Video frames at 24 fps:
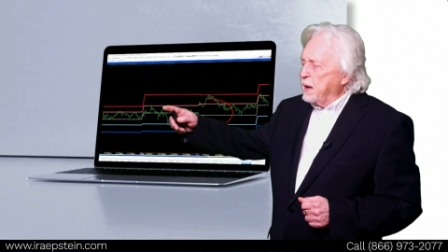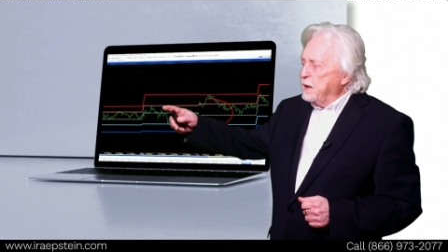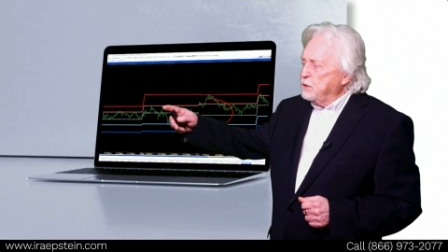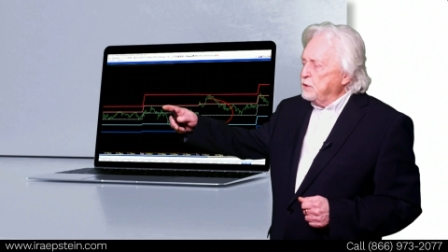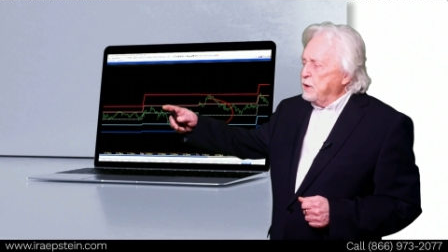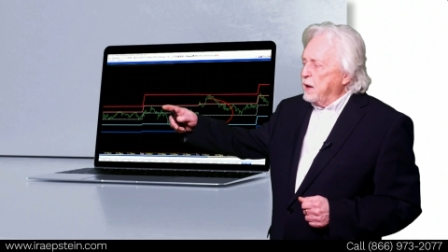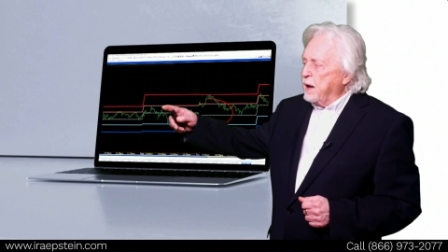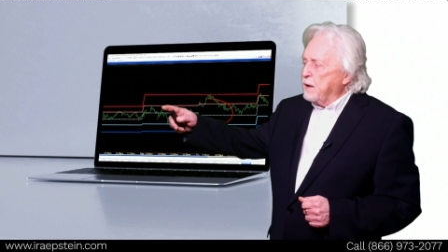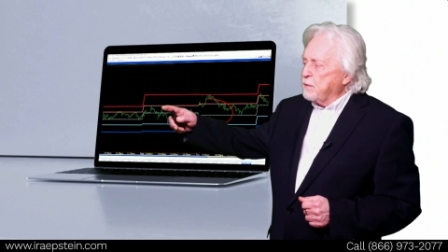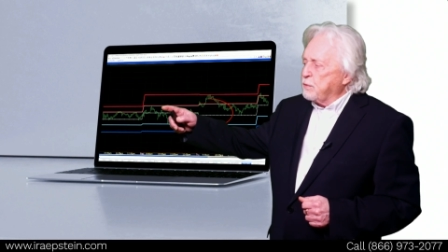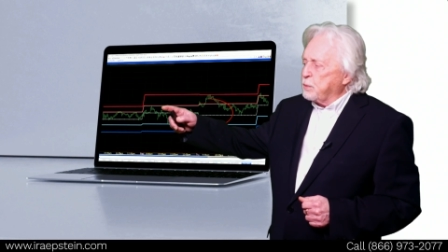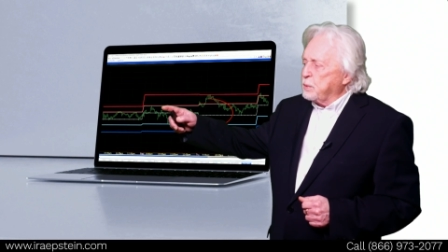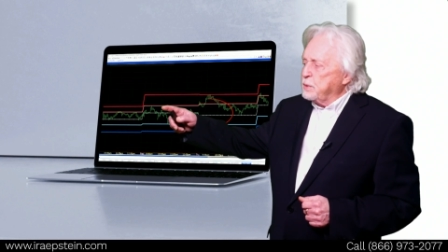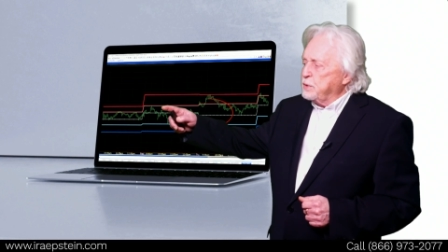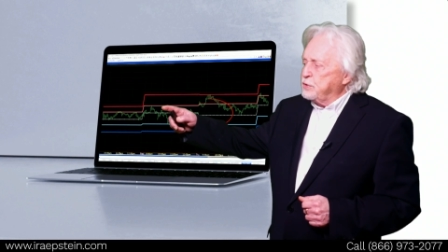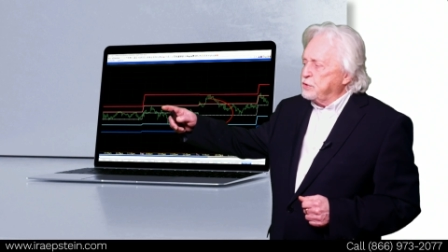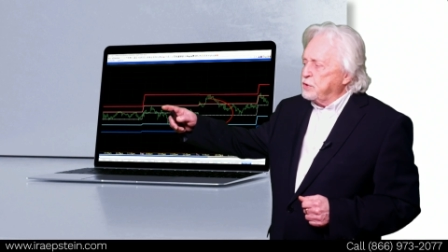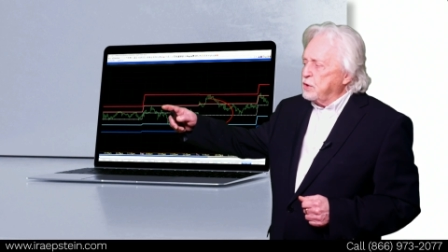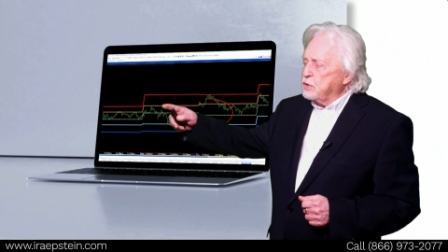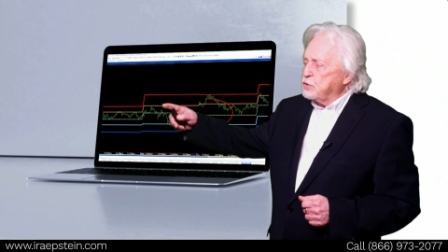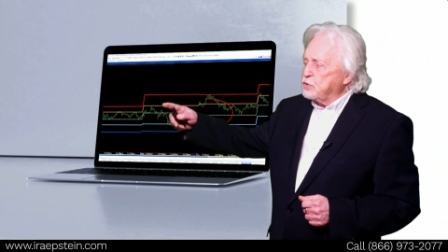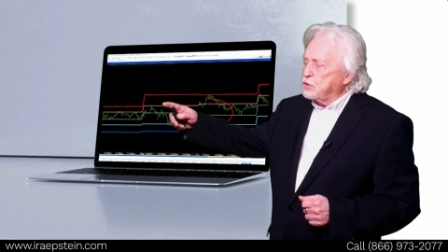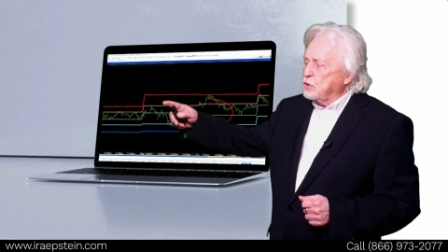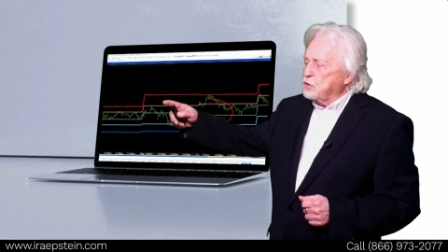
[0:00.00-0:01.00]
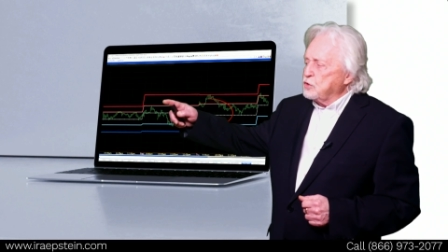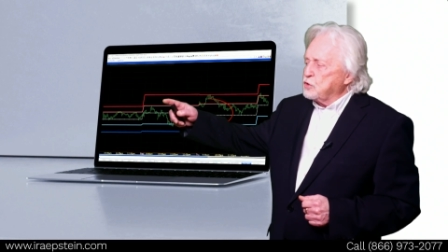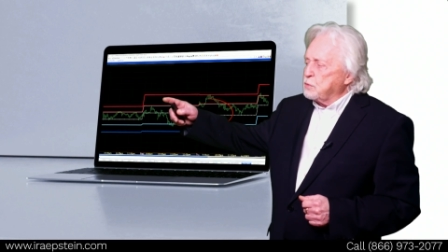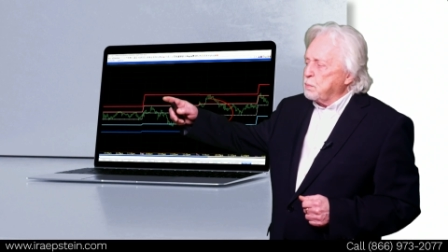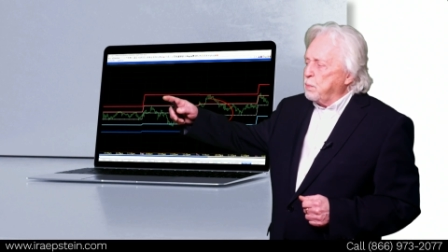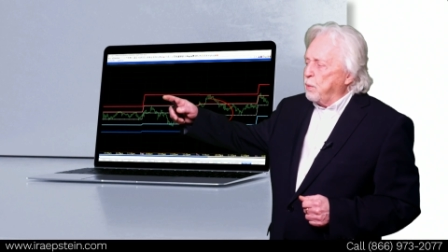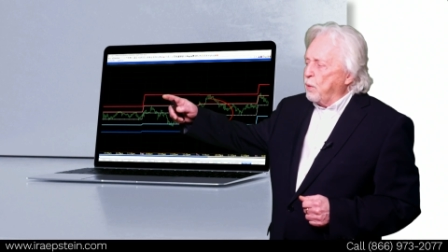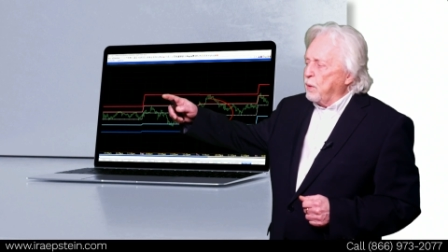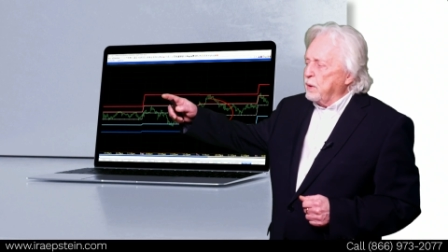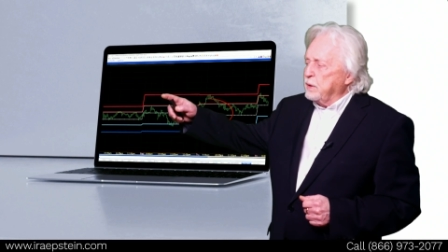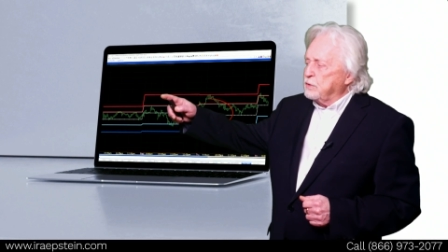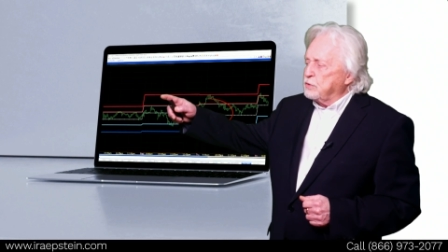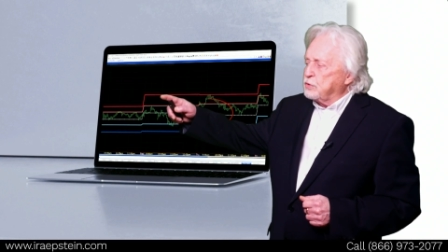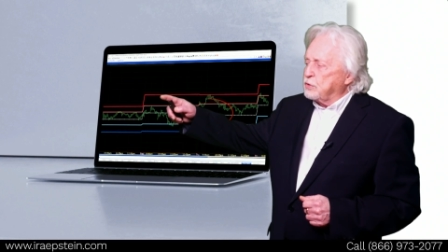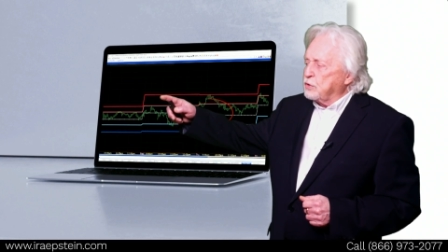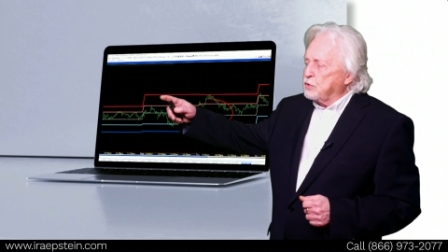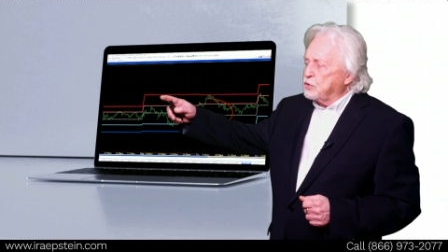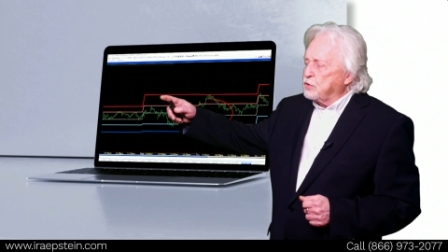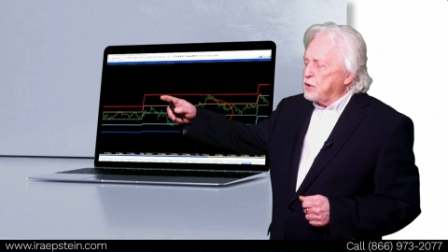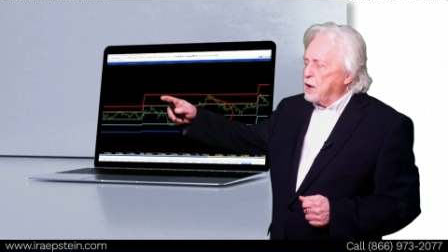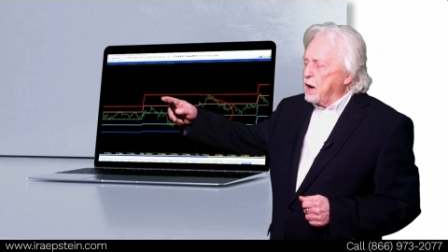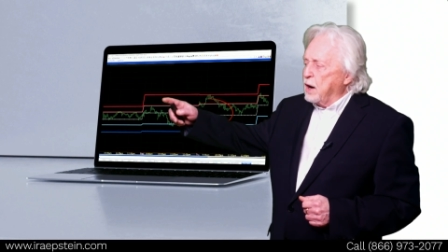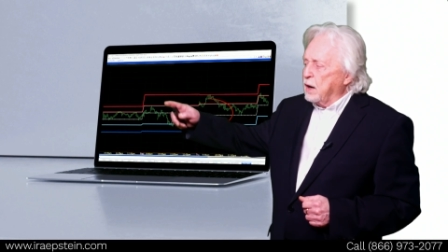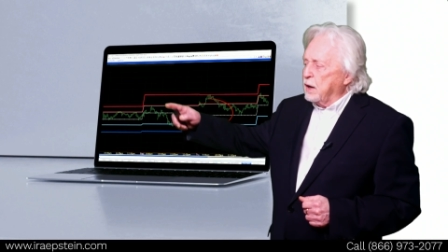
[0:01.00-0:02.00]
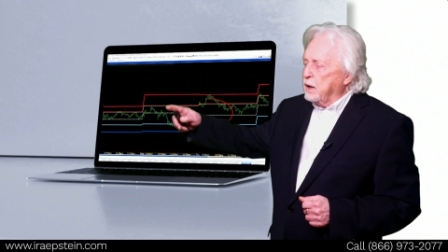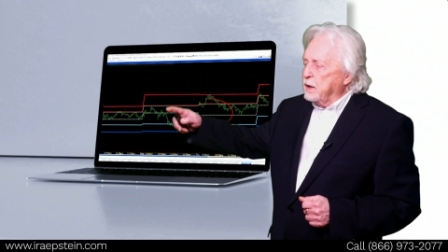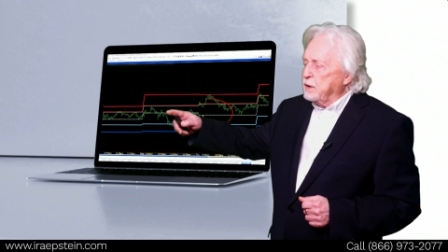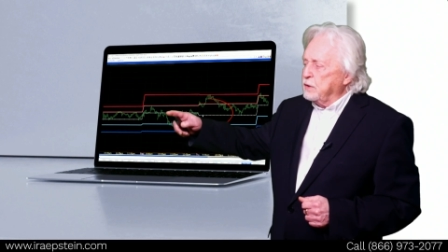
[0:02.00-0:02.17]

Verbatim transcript: and you have resistance points to sell